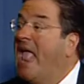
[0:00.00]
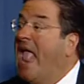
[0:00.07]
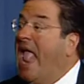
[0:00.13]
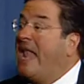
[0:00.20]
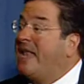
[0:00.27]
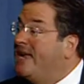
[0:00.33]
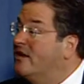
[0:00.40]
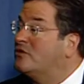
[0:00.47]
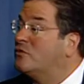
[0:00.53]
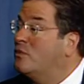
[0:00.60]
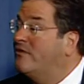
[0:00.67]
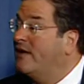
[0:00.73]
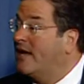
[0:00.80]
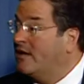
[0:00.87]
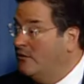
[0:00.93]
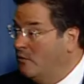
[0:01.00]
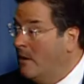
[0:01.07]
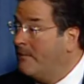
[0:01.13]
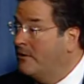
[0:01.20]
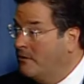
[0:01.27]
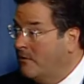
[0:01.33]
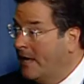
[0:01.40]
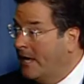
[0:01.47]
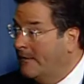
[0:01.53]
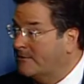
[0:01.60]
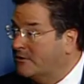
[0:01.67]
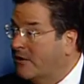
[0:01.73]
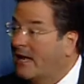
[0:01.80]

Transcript: and here's what we've got to do up in New Hampshire.